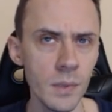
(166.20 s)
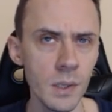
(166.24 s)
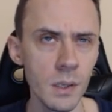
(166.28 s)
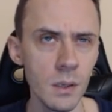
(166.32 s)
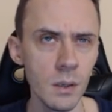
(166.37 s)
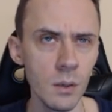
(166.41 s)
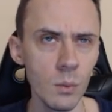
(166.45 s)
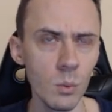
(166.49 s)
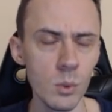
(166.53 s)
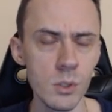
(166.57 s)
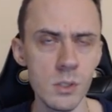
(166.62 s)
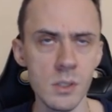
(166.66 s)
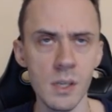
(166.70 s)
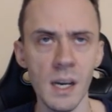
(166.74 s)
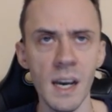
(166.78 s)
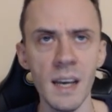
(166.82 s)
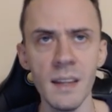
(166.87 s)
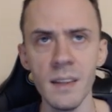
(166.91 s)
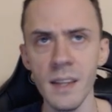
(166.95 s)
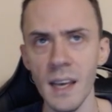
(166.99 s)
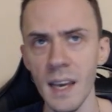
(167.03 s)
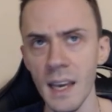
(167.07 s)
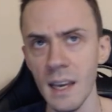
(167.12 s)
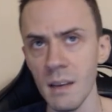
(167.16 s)
it was
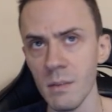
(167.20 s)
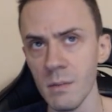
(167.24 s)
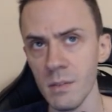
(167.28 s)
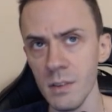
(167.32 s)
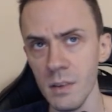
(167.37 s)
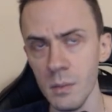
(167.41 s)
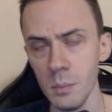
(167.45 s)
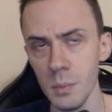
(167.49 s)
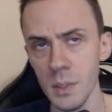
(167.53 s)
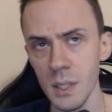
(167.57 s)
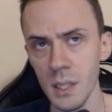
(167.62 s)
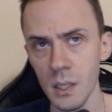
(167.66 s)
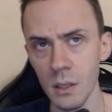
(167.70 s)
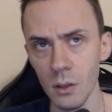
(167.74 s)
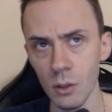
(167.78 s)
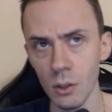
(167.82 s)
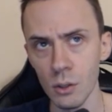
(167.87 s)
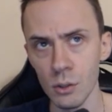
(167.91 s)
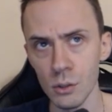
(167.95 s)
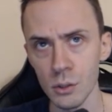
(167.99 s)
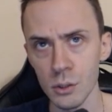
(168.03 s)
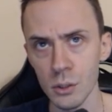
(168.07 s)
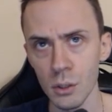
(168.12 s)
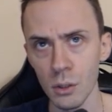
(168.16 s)
either MVB
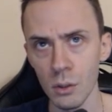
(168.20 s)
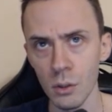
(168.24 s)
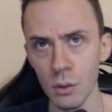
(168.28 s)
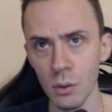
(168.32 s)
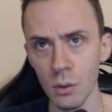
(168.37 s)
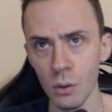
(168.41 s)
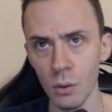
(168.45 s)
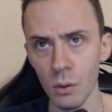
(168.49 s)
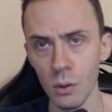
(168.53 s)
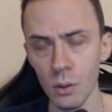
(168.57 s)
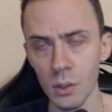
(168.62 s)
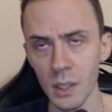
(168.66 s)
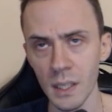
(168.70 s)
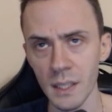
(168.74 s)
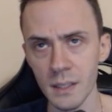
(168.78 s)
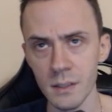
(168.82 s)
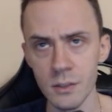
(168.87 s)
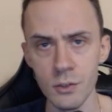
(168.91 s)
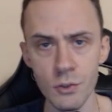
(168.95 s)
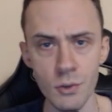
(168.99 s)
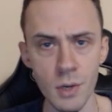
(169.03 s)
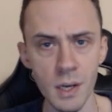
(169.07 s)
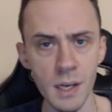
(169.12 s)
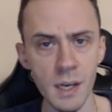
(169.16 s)
also or like
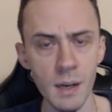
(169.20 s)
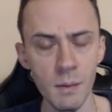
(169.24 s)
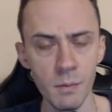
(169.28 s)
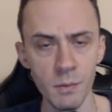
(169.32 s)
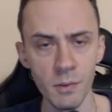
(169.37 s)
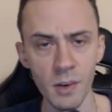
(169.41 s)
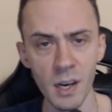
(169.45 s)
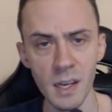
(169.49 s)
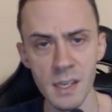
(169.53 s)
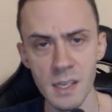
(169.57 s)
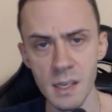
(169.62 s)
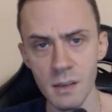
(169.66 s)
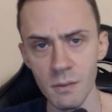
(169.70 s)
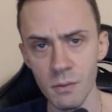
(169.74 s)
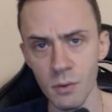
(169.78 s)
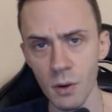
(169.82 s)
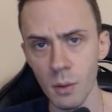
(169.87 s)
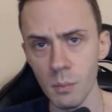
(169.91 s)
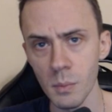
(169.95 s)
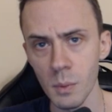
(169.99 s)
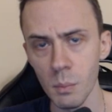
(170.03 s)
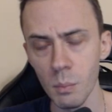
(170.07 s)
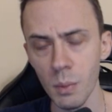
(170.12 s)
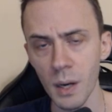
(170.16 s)
straight up funding
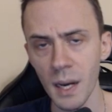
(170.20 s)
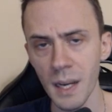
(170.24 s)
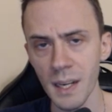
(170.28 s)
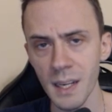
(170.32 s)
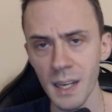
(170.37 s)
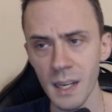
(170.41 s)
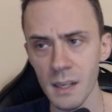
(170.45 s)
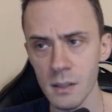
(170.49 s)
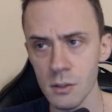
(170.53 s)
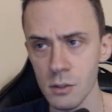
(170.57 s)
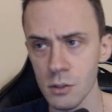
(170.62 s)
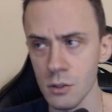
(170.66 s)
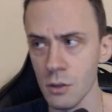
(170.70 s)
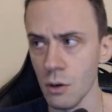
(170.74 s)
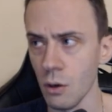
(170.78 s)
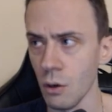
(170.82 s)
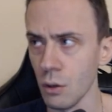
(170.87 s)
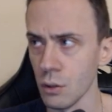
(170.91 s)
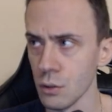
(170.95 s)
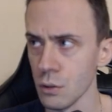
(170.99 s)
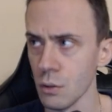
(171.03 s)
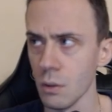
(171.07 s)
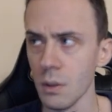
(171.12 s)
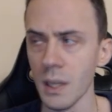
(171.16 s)
from the Binance,
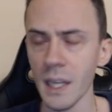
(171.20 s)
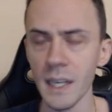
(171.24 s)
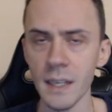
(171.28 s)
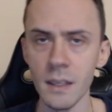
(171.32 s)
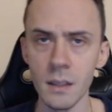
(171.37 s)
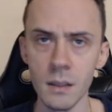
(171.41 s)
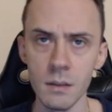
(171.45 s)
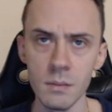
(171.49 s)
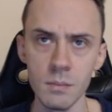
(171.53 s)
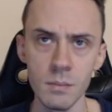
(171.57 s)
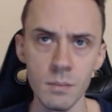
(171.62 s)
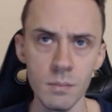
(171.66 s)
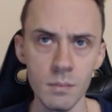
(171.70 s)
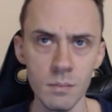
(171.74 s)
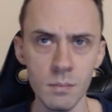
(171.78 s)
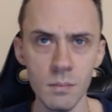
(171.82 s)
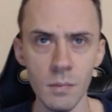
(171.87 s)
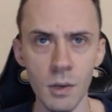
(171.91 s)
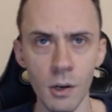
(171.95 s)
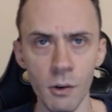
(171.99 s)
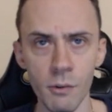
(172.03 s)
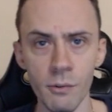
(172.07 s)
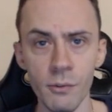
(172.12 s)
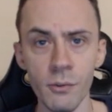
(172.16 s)
also like
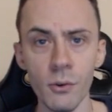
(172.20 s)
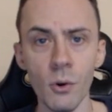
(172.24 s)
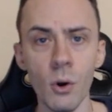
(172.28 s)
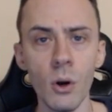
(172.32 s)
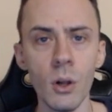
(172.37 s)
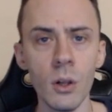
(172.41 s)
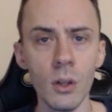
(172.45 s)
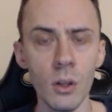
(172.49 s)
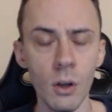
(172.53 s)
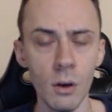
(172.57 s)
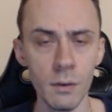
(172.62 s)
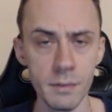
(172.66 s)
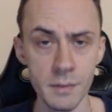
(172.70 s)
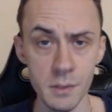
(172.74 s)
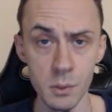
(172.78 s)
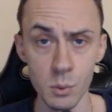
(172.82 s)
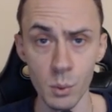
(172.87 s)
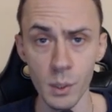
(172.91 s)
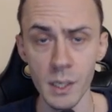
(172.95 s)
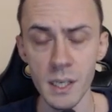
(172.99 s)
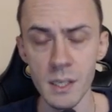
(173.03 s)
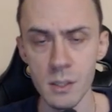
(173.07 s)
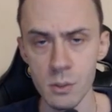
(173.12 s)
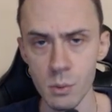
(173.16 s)
fall of
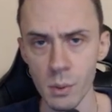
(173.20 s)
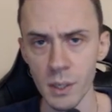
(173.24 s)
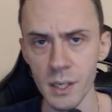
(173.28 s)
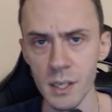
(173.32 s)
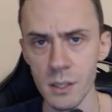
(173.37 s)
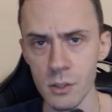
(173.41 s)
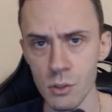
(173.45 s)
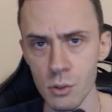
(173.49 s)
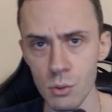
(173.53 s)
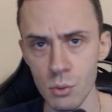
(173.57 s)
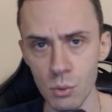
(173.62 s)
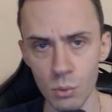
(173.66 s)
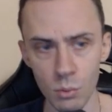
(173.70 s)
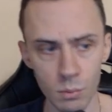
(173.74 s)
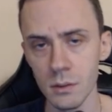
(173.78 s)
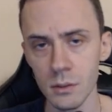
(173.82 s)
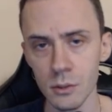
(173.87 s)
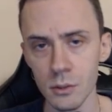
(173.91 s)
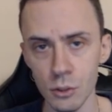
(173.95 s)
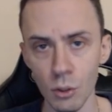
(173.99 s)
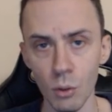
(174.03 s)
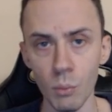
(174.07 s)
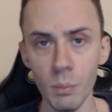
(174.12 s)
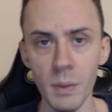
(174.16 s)
2022.
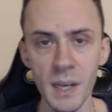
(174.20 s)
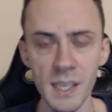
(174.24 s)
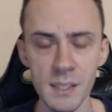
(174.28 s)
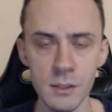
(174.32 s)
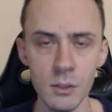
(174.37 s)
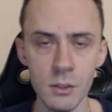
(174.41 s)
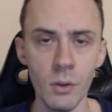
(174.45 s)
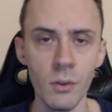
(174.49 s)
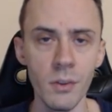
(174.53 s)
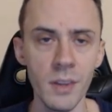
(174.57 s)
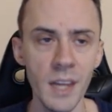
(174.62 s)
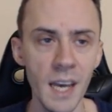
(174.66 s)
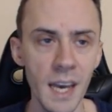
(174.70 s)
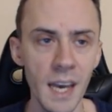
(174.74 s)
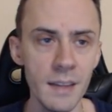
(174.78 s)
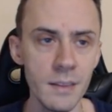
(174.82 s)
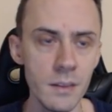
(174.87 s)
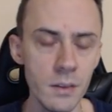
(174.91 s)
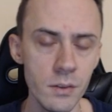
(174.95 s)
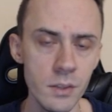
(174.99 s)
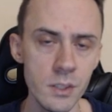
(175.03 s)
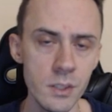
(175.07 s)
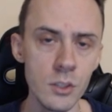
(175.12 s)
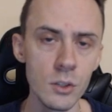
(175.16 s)
So based on
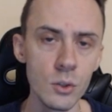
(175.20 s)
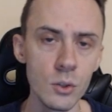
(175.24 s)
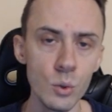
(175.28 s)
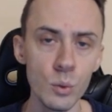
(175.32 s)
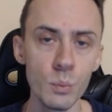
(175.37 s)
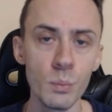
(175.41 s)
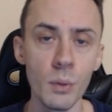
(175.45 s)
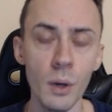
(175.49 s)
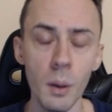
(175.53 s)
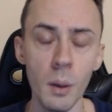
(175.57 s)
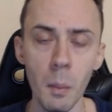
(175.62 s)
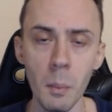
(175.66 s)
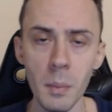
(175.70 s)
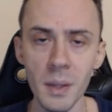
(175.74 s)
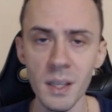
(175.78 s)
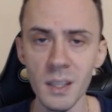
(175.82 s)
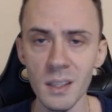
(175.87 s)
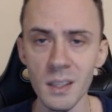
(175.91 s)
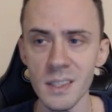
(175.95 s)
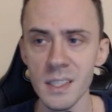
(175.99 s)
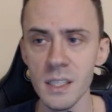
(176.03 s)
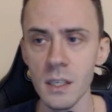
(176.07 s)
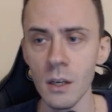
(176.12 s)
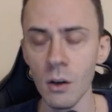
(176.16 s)
that, there is a good
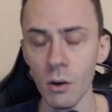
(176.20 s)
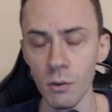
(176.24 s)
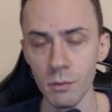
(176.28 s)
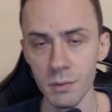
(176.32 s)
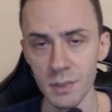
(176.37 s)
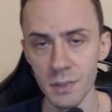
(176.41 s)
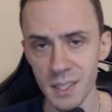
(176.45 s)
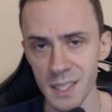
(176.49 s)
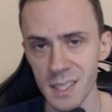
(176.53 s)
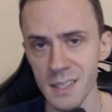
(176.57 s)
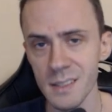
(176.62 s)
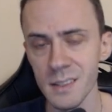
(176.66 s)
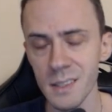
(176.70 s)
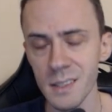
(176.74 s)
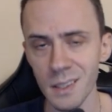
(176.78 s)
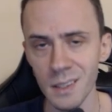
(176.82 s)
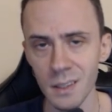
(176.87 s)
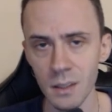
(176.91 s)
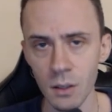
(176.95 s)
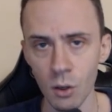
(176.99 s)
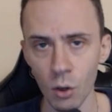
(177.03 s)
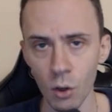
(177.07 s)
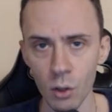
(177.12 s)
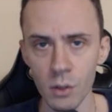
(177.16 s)
probability of
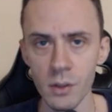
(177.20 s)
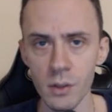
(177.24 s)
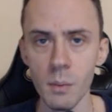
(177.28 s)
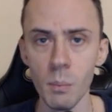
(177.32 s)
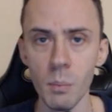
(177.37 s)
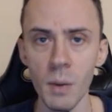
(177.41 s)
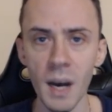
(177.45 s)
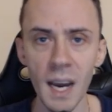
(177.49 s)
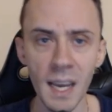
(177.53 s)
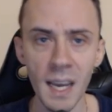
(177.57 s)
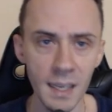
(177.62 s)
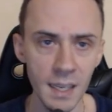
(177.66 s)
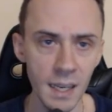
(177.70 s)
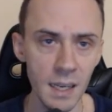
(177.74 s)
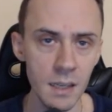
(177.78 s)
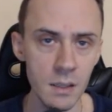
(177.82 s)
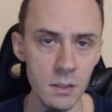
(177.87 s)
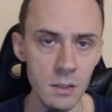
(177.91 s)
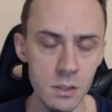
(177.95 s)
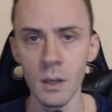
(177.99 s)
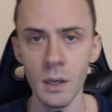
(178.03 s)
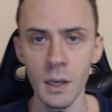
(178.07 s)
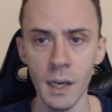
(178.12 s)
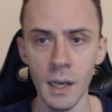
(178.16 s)
listing on the
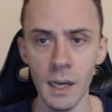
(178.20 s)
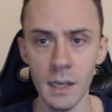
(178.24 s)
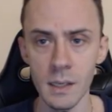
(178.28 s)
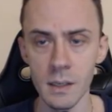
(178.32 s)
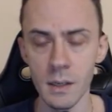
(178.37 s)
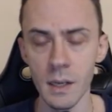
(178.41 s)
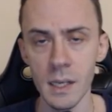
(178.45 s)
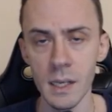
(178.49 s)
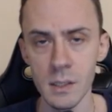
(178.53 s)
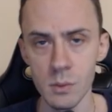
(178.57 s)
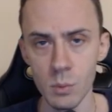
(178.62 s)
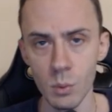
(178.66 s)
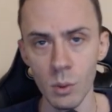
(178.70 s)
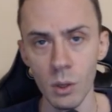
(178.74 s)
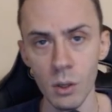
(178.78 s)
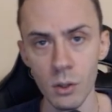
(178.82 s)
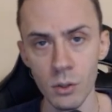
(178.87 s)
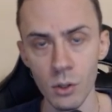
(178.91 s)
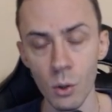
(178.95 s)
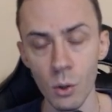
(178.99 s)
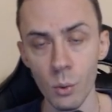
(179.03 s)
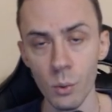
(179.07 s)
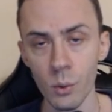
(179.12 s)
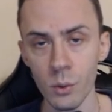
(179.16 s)
Binance. And as we
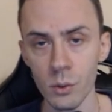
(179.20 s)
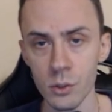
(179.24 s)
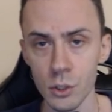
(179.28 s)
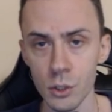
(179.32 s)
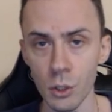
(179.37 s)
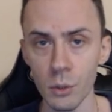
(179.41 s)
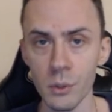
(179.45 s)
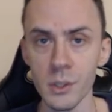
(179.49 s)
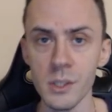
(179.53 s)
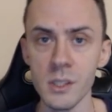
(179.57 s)
all know, tokens